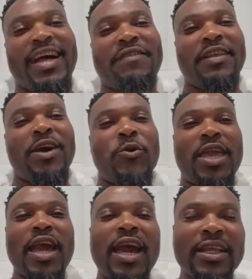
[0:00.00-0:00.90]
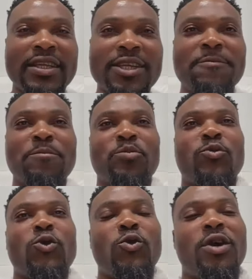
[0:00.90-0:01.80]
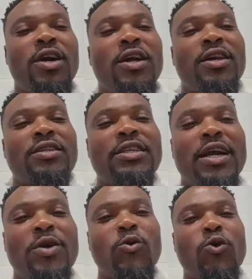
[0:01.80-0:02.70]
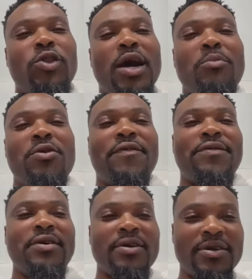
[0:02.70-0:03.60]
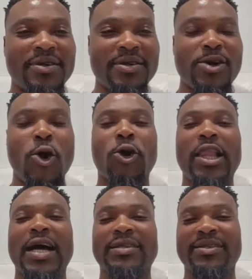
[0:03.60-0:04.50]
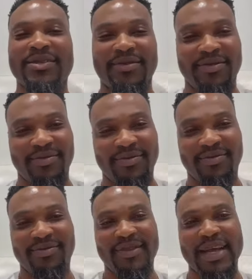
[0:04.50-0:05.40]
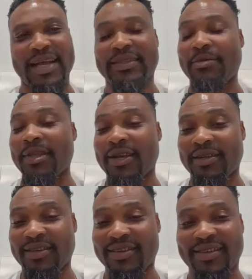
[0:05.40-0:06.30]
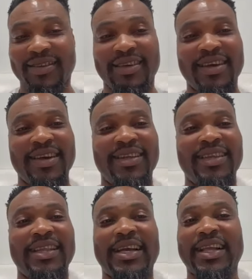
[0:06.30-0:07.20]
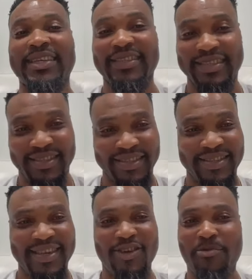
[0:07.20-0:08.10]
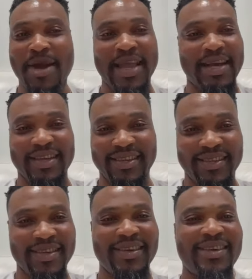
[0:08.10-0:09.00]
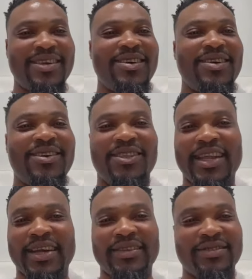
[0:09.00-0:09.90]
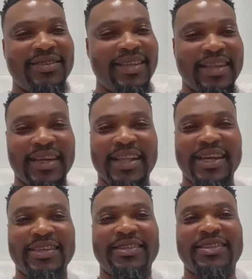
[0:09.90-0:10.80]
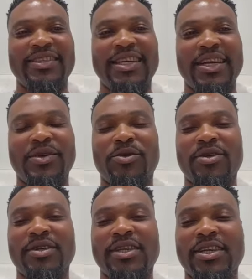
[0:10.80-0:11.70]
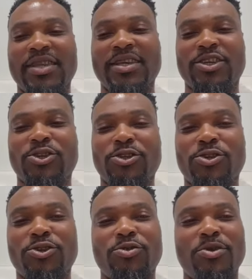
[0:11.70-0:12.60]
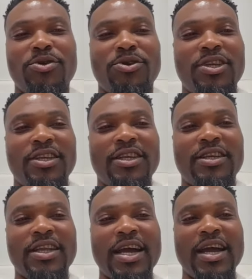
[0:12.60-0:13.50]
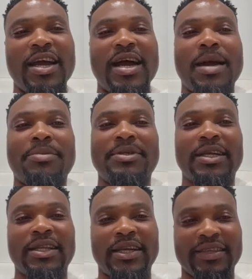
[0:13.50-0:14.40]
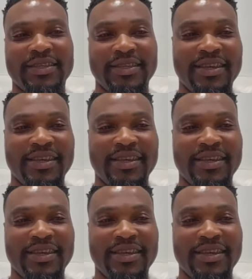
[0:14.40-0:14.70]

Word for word: After that weekend, then we will now move to Holland, Amsterdam, uh, Netherlands, Okbayahim. Holland, Netherlands, then the show is going to be holding in uh, Amsterdam.